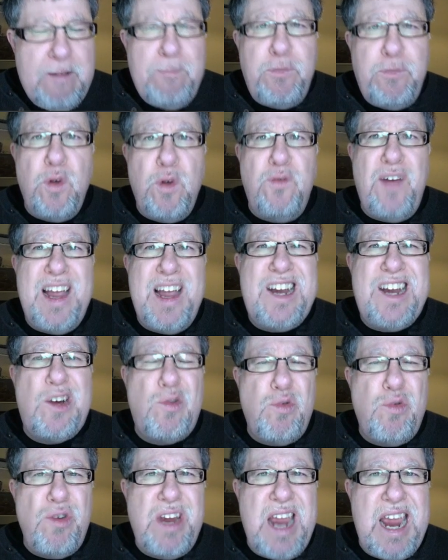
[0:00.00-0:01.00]
So if I
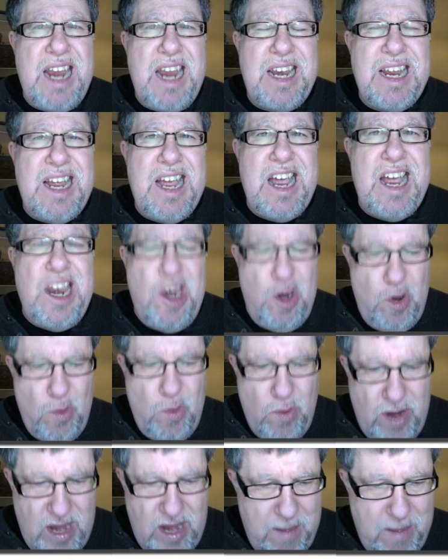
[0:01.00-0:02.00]
create a
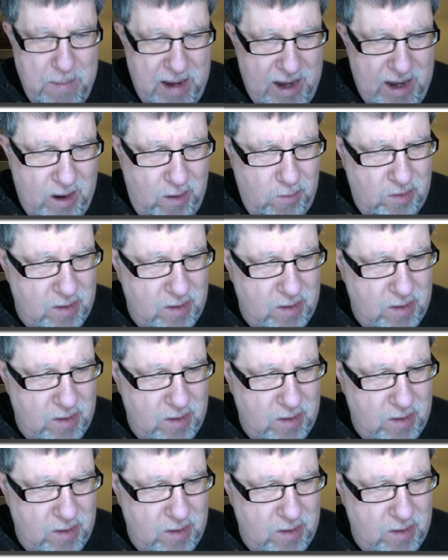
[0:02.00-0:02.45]
new email,